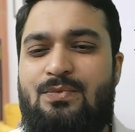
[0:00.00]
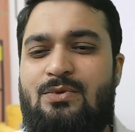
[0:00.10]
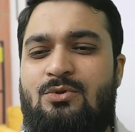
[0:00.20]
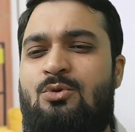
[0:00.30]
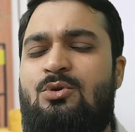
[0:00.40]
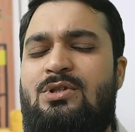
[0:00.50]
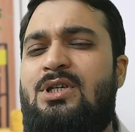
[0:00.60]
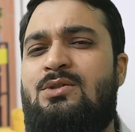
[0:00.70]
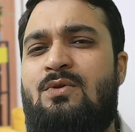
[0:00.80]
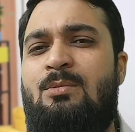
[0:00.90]
So those
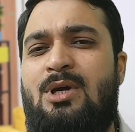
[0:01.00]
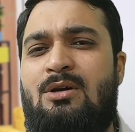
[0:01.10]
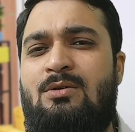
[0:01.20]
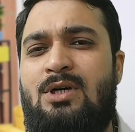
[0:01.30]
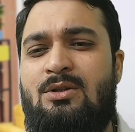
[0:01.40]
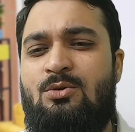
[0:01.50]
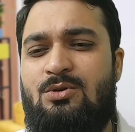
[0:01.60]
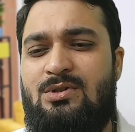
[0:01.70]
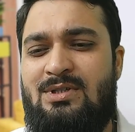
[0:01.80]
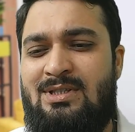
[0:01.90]
things will be covered in those
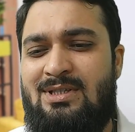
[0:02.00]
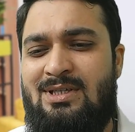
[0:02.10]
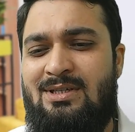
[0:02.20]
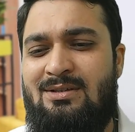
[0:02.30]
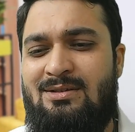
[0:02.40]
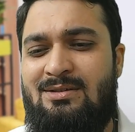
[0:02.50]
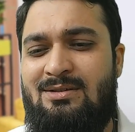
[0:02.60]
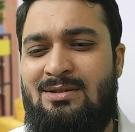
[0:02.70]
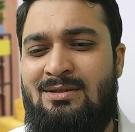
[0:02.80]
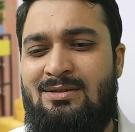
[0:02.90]
in the
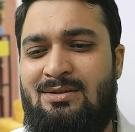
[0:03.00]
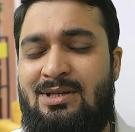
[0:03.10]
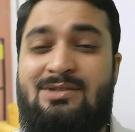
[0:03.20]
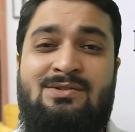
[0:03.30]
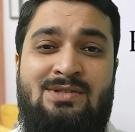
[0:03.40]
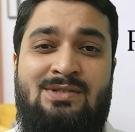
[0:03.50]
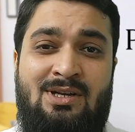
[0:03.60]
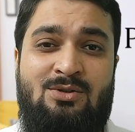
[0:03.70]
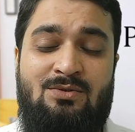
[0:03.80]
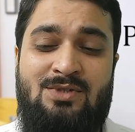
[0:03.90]
in the next series
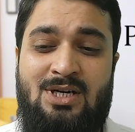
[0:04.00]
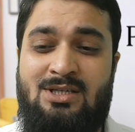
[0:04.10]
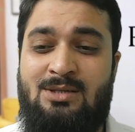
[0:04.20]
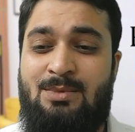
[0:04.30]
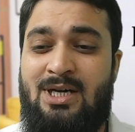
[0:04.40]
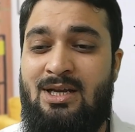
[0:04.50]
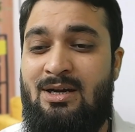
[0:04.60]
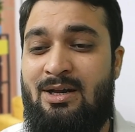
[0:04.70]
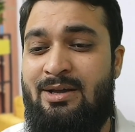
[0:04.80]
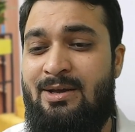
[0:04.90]
of ChatGPT and
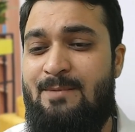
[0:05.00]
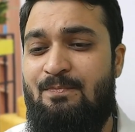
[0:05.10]
AI.